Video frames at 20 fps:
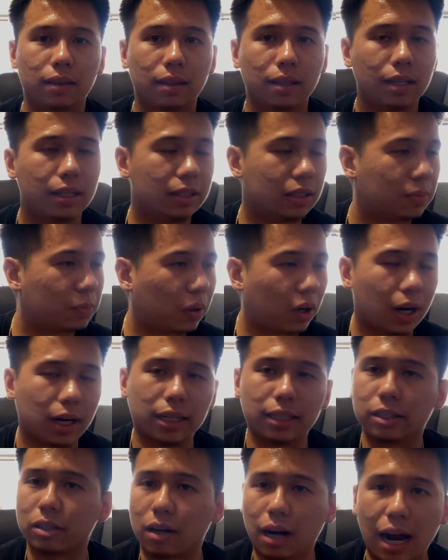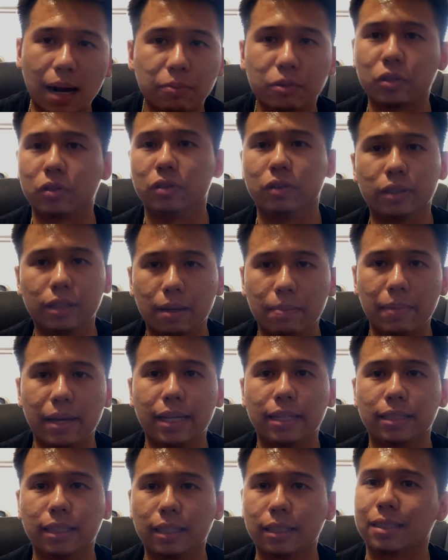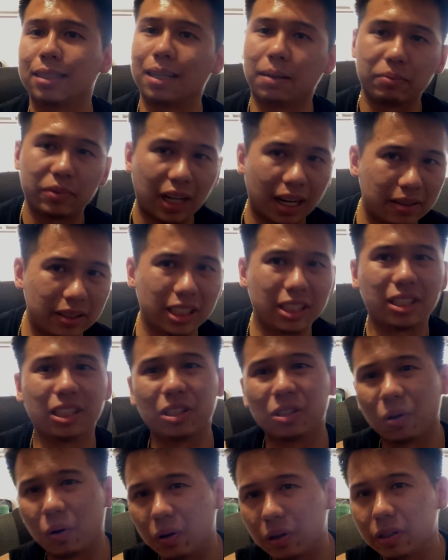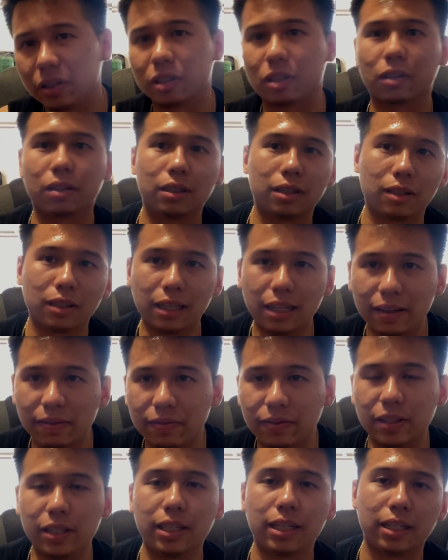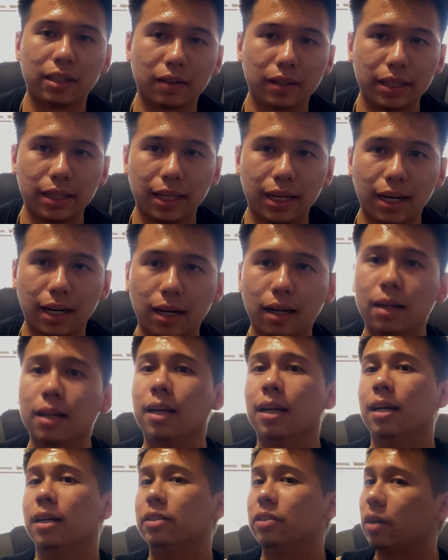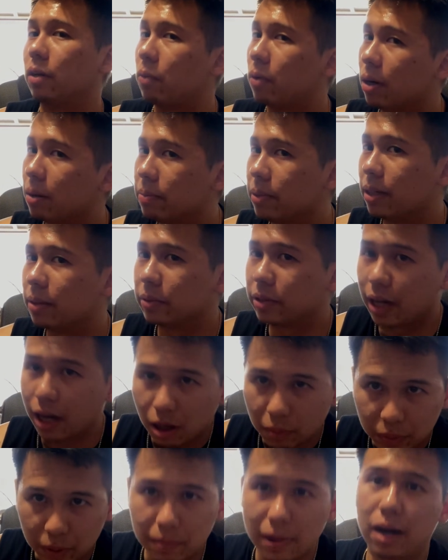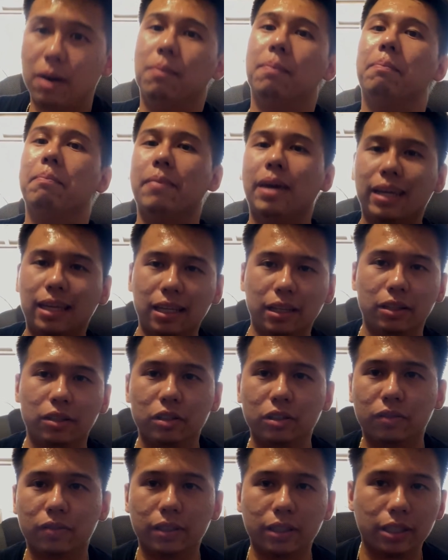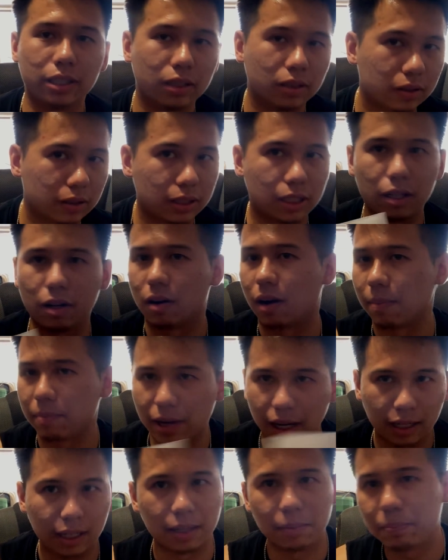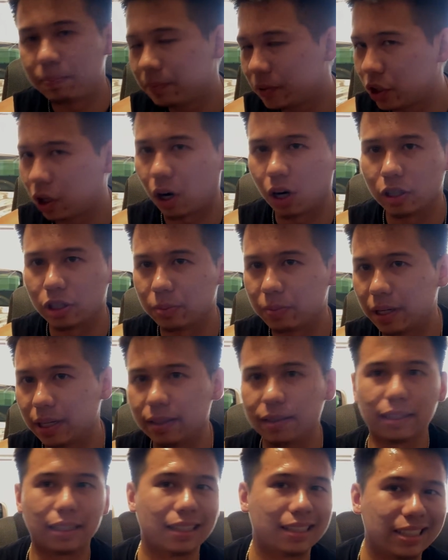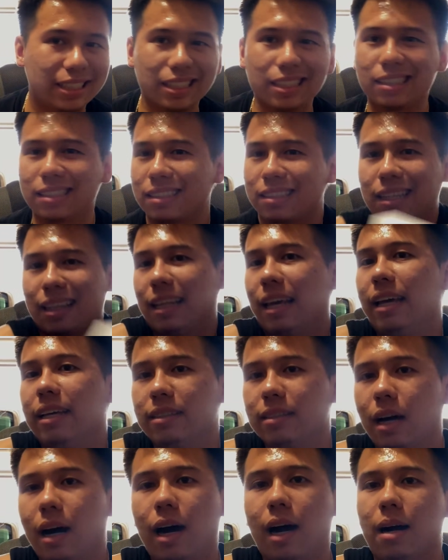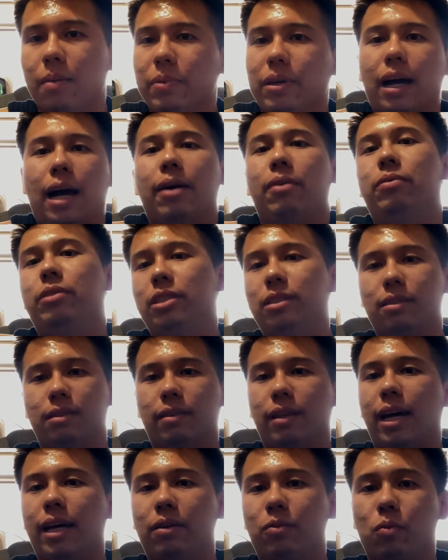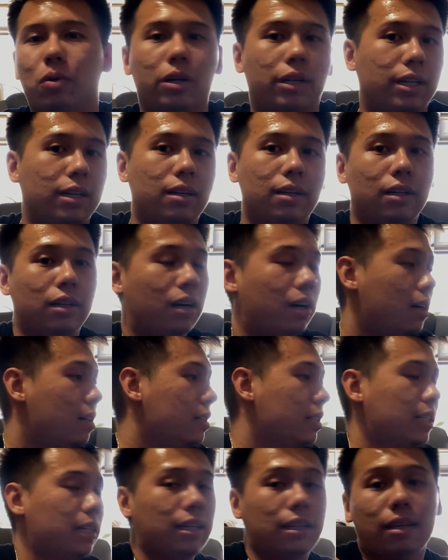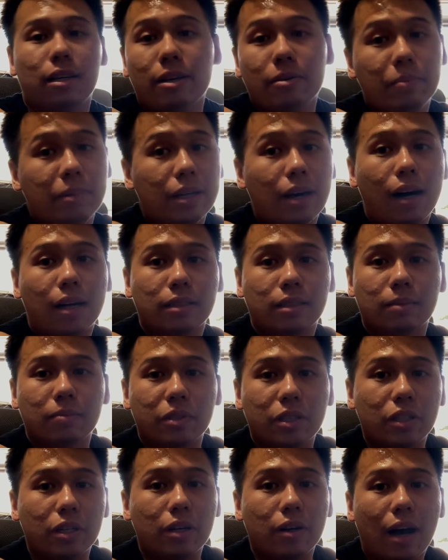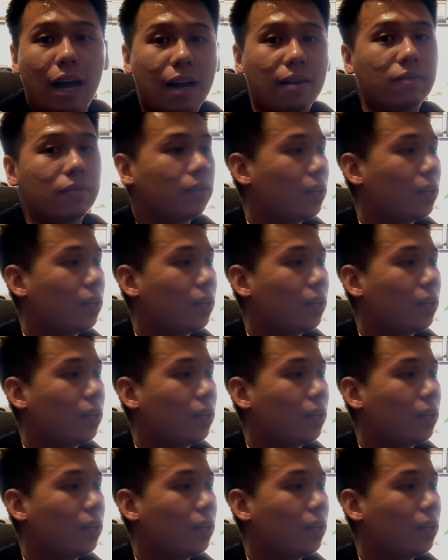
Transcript: his products are absolutely amazing. Sometimes the tutorials are a little iffy here and there. So I want to be able to help him out making those videos. You know, I'm not going to charge him anything. It's a hobby. I just like working on cars, and it'd be awesome to, you know, have